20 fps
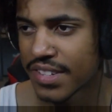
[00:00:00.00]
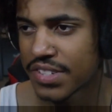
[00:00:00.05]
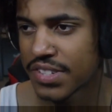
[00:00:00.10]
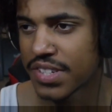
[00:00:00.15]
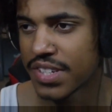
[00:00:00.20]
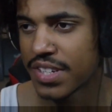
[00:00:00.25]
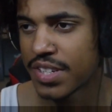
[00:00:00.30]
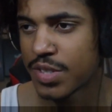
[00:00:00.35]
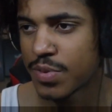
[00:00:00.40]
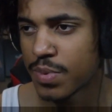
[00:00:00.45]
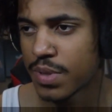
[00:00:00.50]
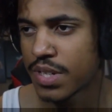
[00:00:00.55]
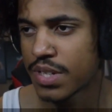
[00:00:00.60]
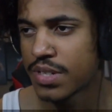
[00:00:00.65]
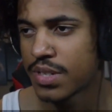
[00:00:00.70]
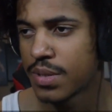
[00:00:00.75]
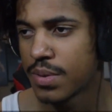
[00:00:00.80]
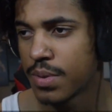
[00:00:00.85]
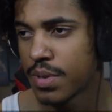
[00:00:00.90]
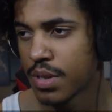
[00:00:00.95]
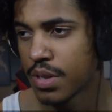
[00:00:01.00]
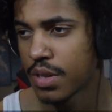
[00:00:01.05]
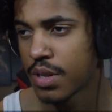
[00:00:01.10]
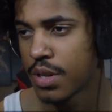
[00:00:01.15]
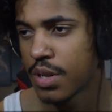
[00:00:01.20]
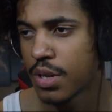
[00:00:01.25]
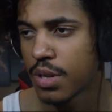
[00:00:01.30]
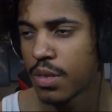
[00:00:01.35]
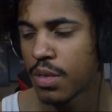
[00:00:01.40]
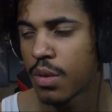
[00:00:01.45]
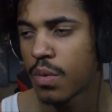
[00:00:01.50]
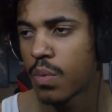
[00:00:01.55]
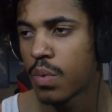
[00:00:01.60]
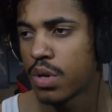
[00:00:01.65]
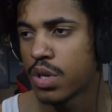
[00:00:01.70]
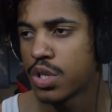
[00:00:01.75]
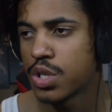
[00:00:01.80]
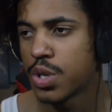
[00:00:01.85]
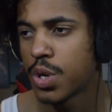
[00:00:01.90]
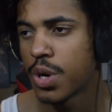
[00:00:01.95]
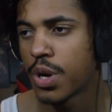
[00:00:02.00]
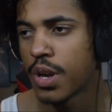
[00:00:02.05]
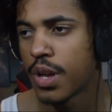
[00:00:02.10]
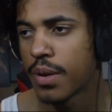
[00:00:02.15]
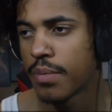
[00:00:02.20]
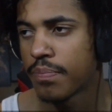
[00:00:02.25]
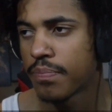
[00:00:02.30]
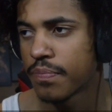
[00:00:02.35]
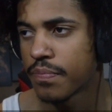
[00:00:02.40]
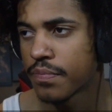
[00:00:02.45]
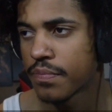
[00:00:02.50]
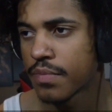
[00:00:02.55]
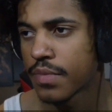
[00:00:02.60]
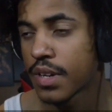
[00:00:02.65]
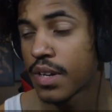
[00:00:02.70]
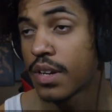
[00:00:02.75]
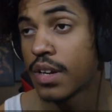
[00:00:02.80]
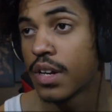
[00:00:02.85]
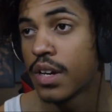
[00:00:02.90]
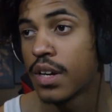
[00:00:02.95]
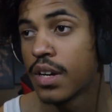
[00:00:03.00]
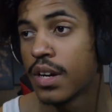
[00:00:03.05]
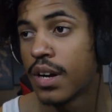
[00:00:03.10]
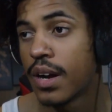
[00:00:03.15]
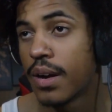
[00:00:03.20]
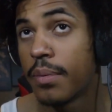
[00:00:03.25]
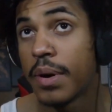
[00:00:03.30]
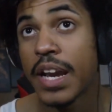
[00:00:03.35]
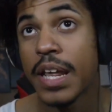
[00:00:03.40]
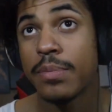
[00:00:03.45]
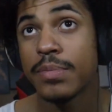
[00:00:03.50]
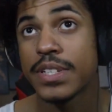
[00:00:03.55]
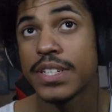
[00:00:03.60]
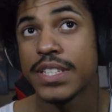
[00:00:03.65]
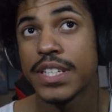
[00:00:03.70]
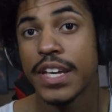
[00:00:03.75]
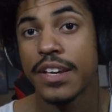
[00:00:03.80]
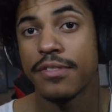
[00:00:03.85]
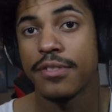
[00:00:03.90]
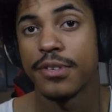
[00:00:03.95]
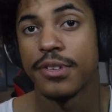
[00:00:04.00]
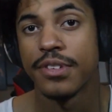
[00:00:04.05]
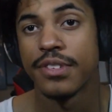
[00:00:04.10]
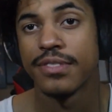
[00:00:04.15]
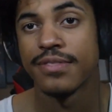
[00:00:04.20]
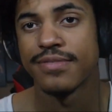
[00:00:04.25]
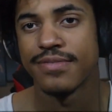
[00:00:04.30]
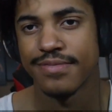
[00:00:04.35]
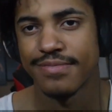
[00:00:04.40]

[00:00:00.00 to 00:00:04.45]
Sees what he's doing. What is your name? My name is Xavier.